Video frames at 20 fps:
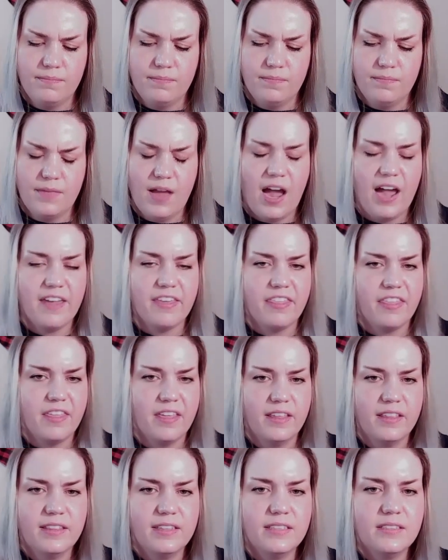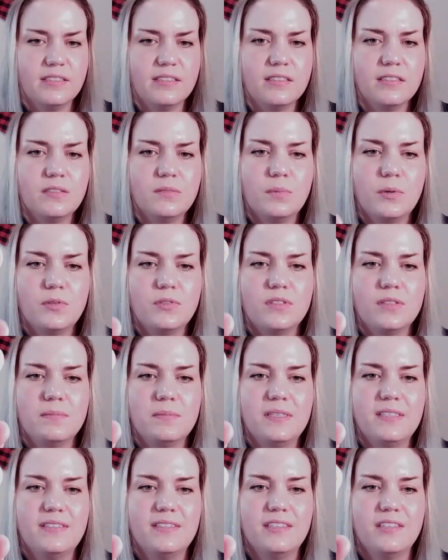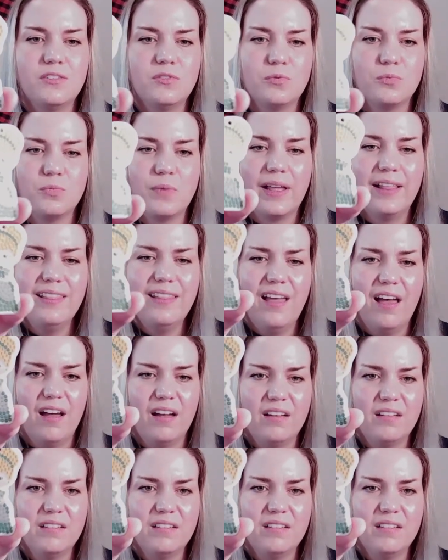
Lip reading: I think this is supposed to be Cinderella.